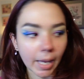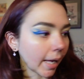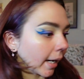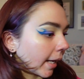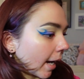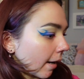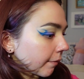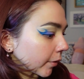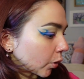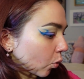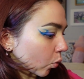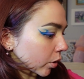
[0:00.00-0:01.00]
And I have
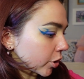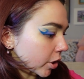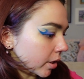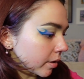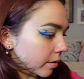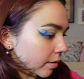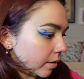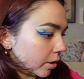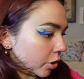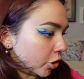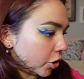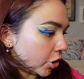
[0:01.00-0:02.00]
a gorgeous
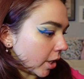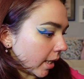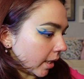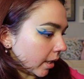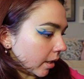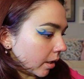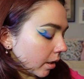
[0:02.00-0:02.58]
shade,